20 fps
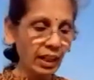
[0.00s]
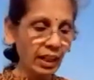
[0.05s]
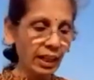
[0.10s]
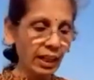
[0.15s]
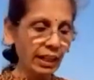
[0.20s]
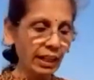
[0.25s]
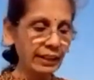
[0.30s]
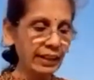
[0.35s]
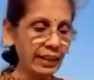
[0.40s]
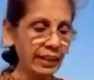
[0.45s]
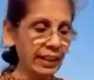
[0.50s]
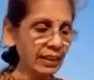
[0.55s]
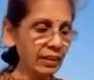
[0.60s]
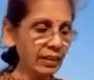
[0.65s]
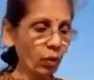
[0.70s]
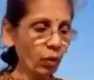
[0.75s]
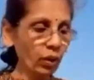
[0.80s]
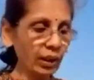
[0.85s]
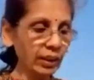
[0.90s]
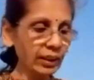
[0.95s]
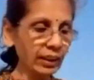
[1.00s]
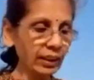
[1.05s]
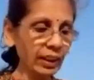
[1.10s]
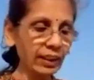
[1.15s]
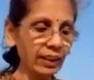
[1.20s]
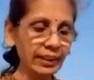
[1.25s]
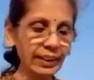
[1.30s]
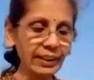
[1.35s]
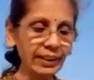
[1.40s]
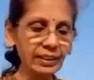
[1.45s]
and then what are the
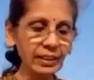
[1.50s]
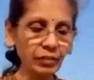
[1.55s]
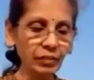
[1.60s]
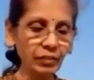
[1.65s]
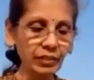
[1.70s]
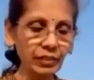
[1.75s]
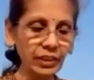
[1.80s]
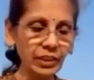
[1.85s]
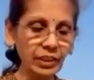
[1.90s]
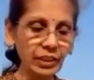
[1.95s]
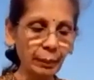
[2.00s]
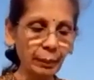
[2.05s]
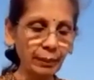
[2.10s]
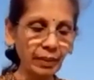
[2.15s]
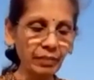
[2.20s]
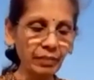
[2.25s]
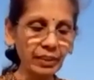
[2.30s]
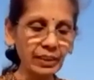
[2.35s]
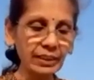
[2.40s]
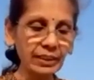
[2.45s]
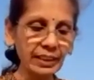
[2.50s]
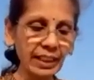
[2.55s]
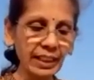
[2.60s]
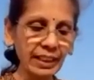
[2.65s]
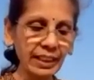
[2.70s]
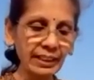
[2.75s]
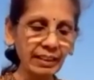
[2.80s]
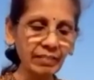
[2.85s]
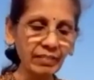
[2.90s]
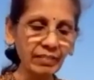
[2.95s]
contents of this chapter we'll see,
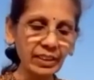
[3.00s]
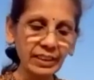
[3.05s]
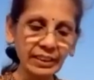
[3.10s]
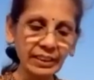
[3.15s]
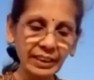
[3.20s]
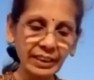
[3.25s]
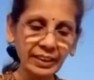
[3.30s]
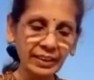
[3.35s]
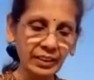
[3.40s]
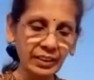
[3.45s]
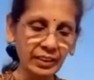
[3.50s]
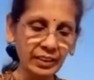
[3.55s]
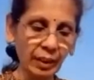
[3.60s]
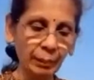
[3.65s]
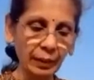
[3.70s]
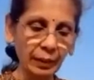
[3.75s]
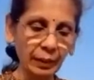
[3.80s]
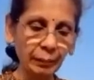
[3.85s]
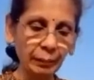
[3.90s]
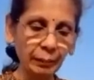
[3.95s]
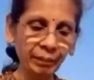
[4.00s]
and then we'll see this chapter.